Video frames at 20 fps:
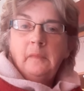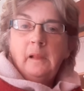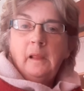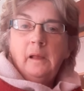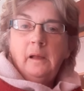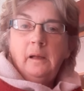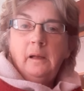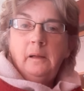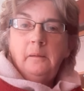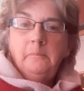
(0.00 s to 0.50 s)

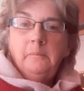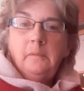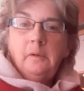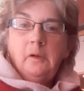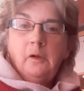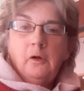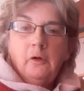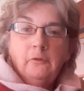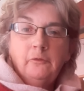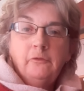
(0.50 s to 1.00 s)

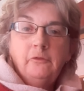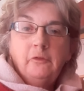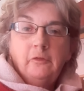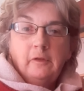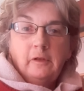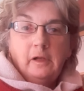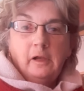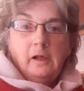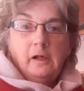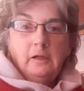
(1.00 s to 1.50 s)
onto the
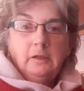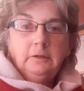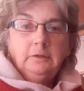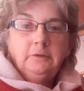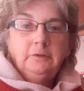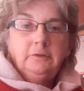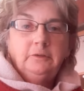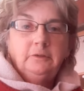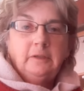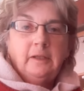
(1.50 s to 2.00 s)

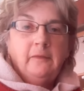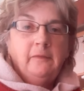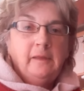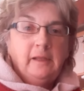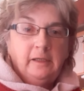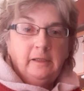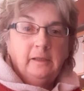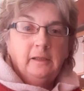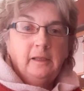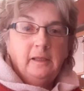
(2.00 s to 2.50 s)
glass and
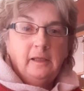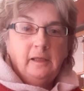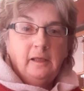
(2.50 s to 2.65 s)
then